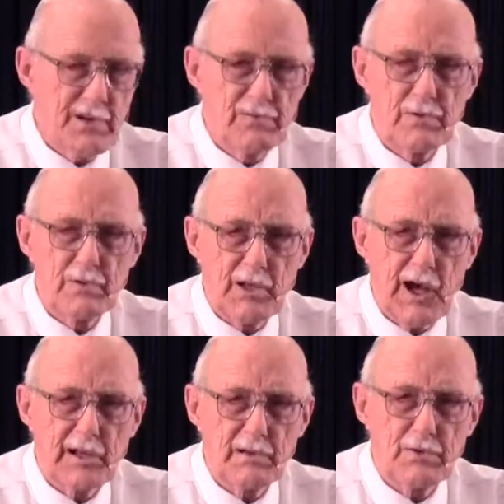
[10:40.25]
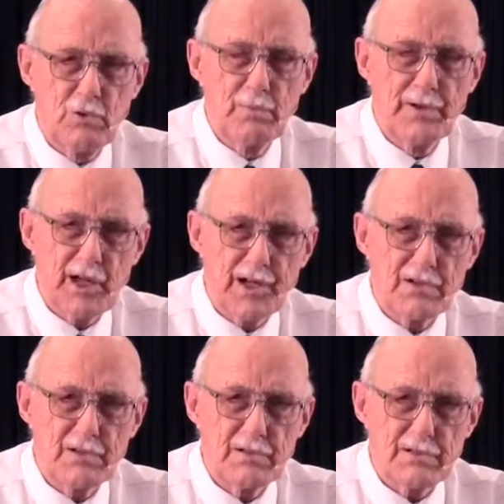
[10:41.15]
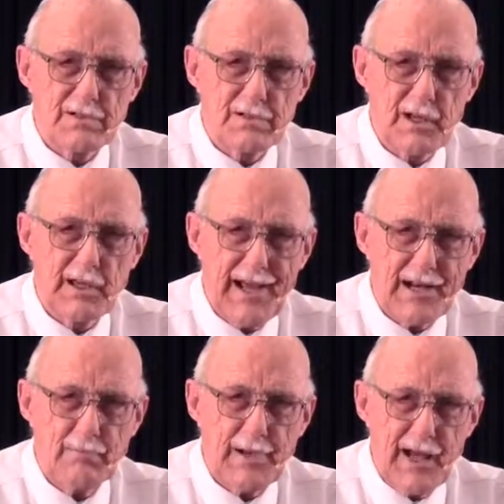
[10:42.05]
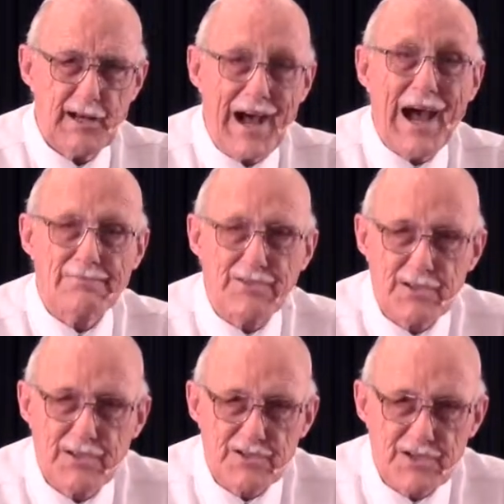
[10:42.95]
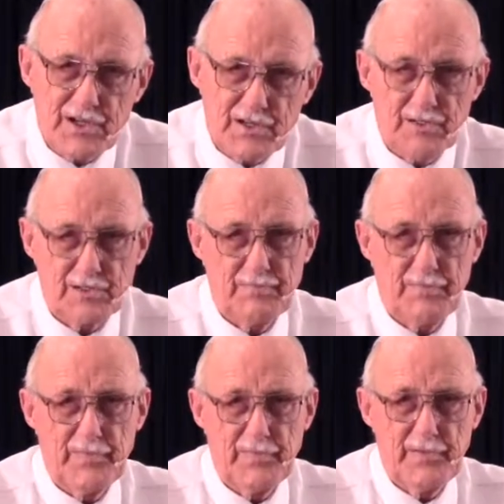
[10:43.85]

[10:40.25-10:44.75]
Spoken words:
sinful, carnal, human nature, just like Adam had after he sinned.